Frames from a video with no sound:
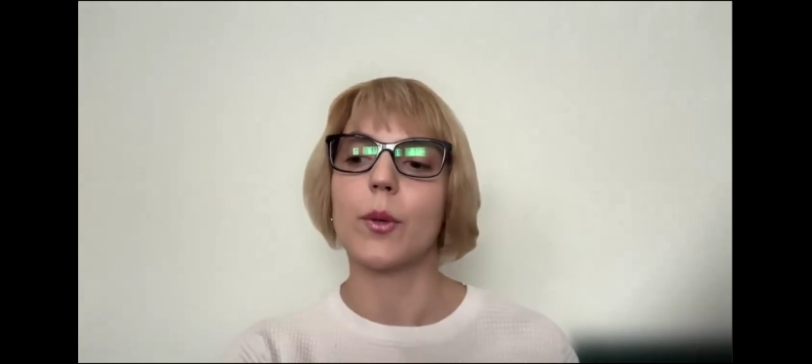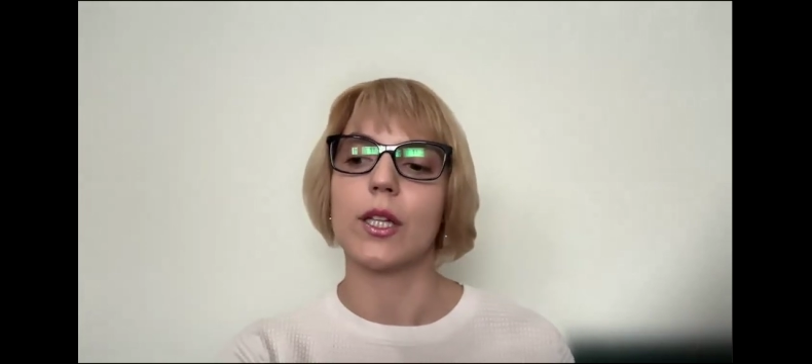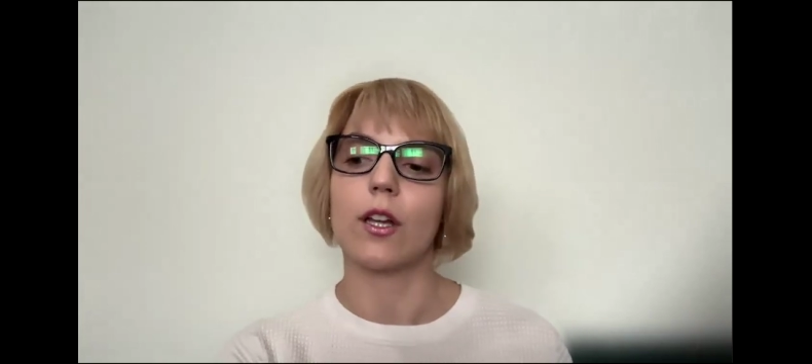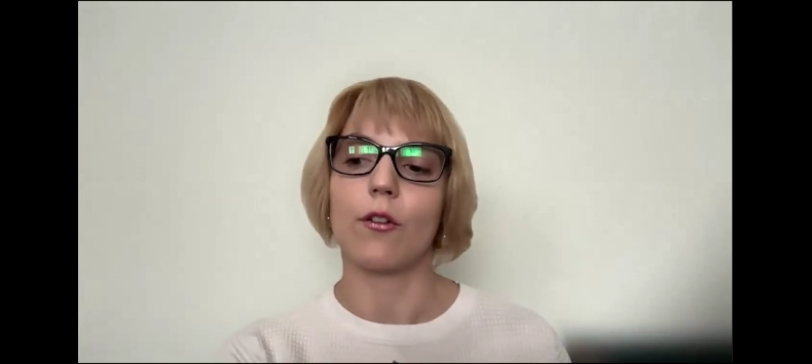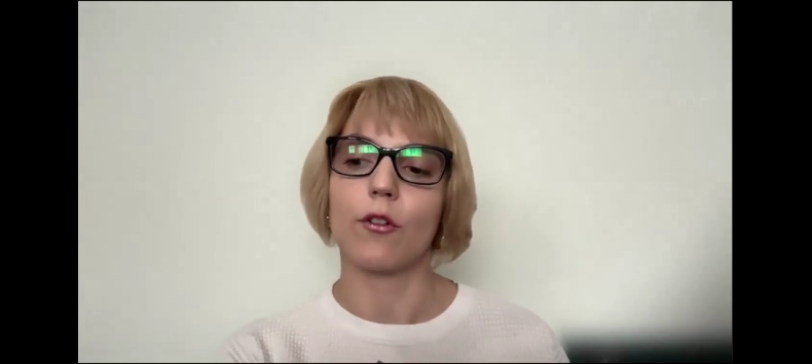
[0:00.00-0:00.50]

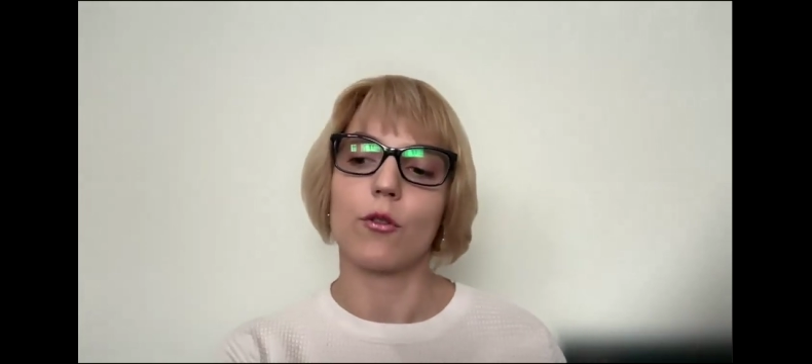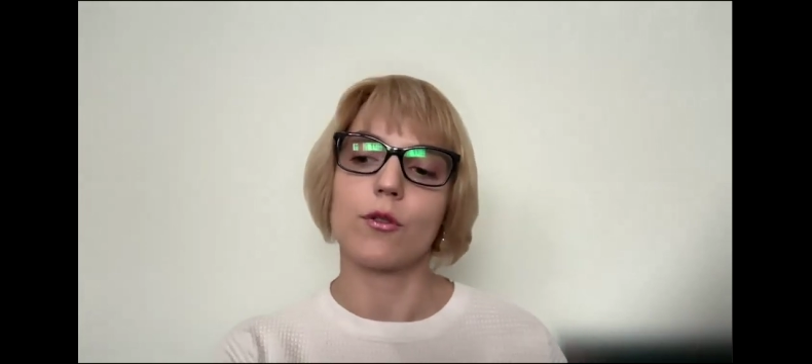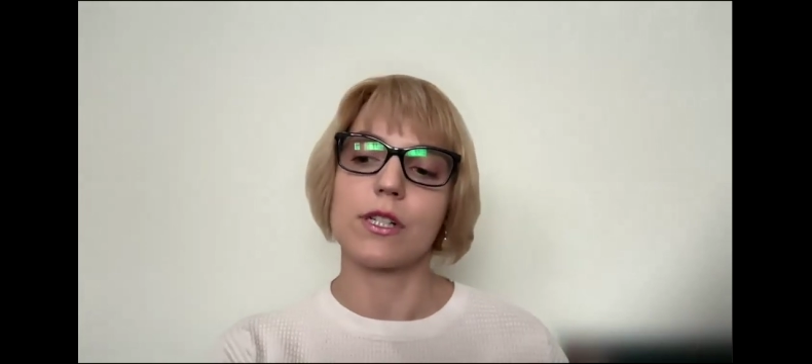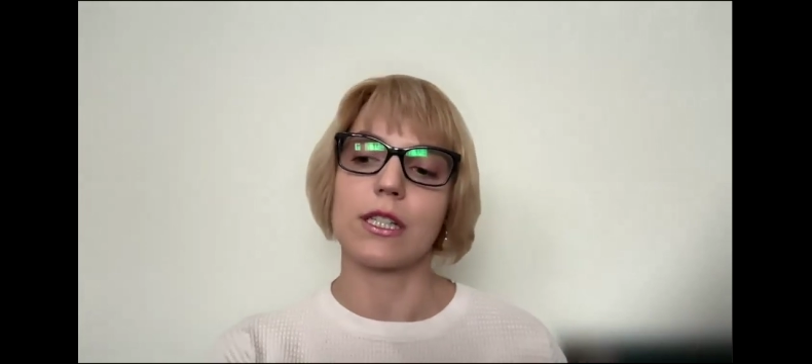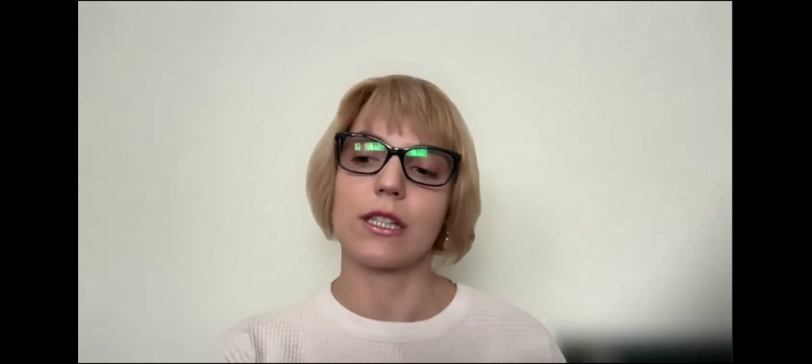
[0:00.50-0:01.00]
But of
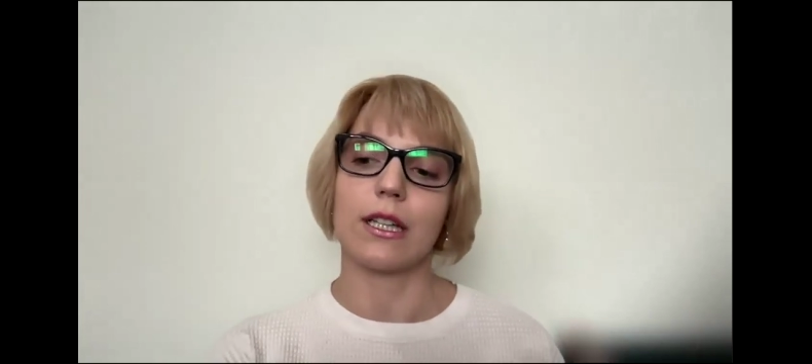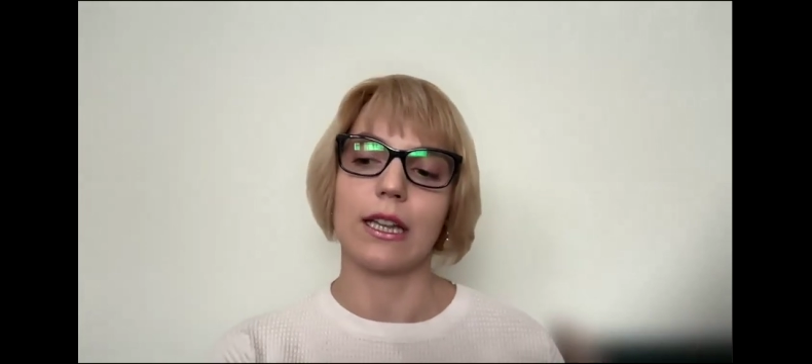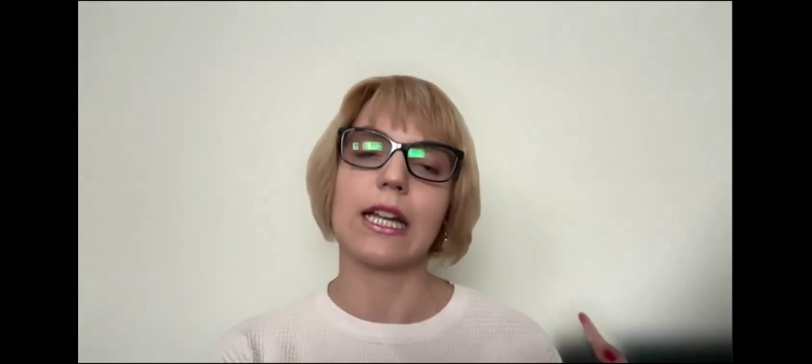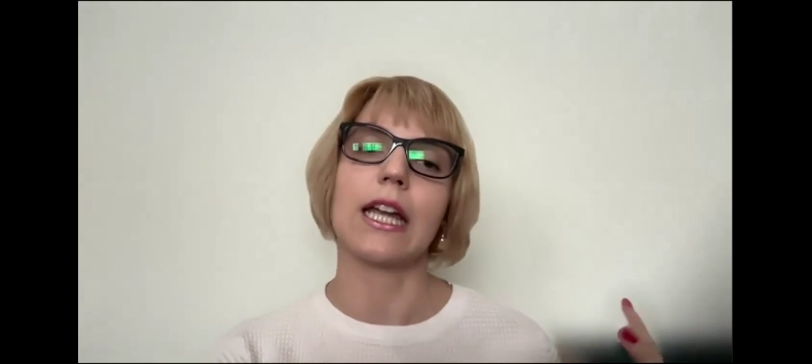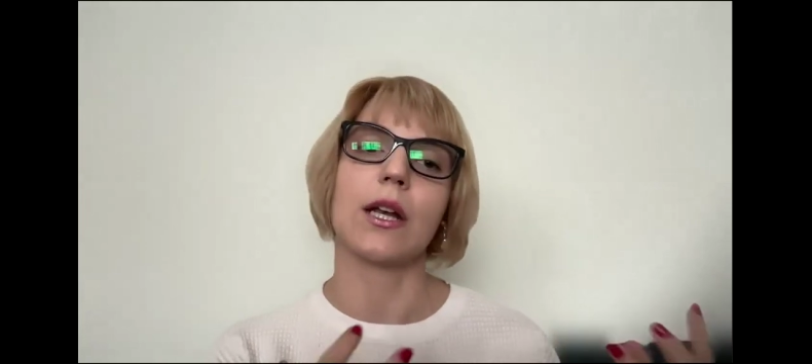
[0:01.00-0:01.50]
course,
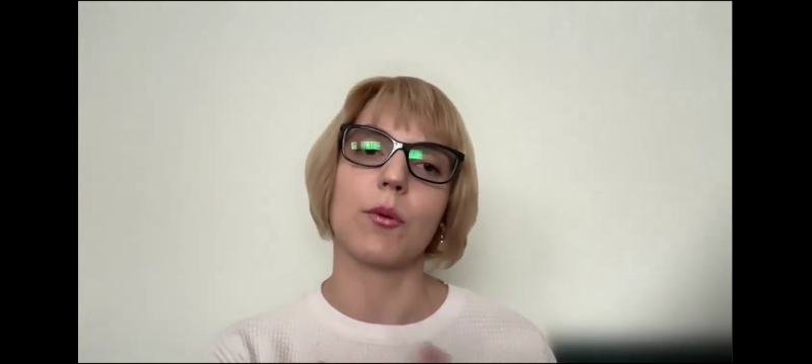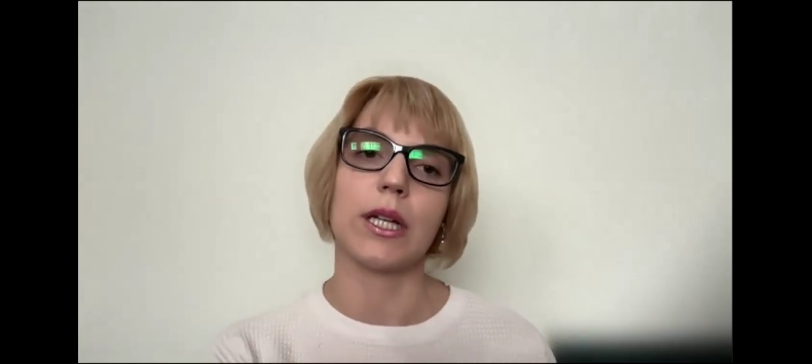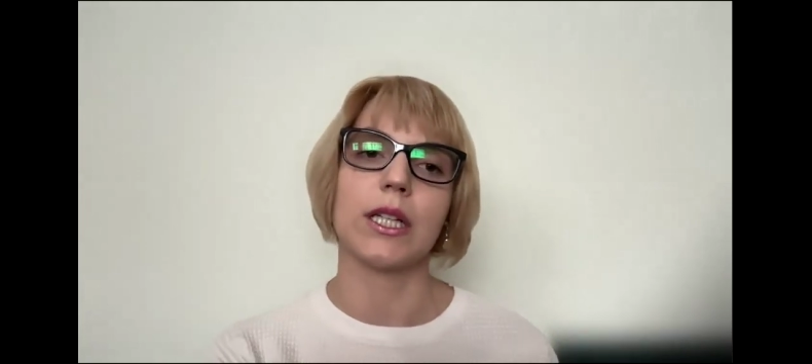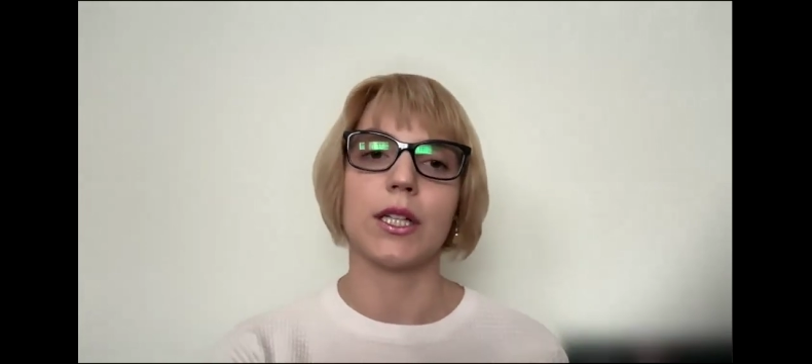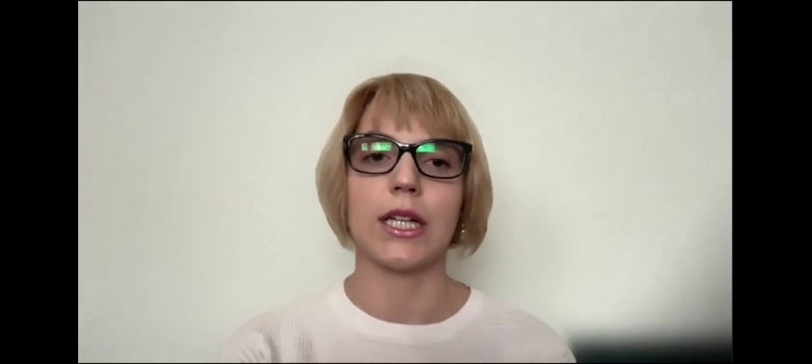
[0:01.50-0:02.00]
linking
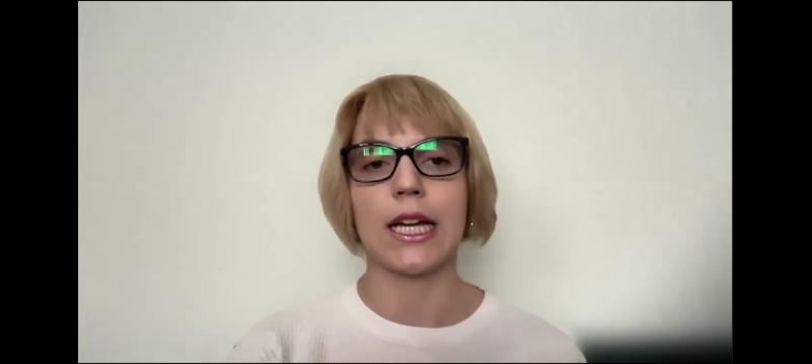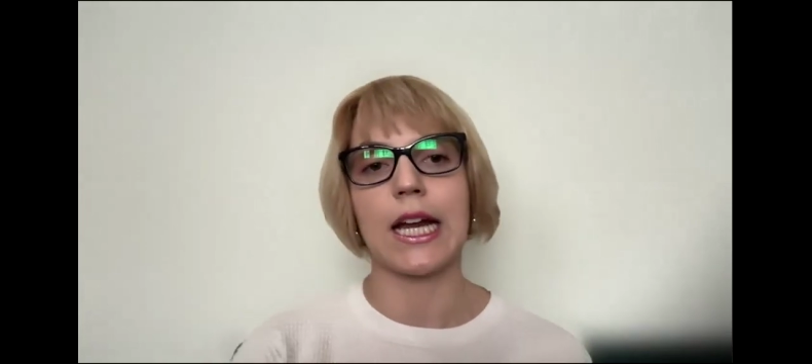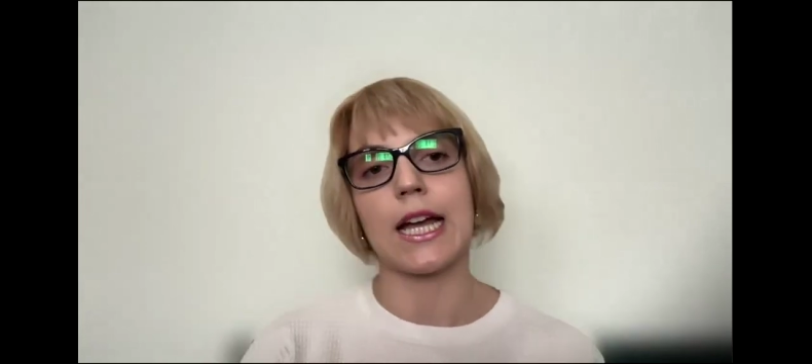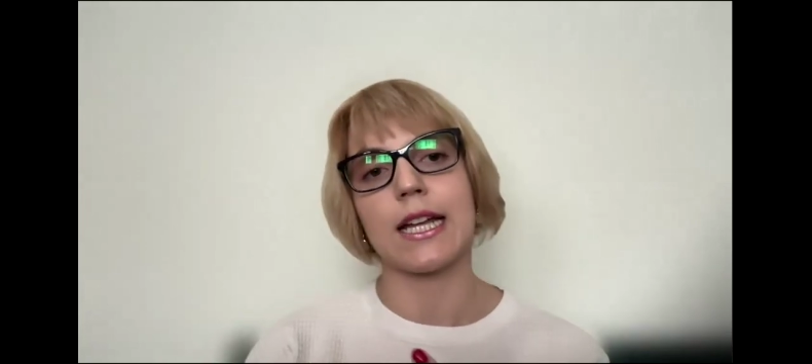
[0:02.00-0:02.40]
quantum, AI,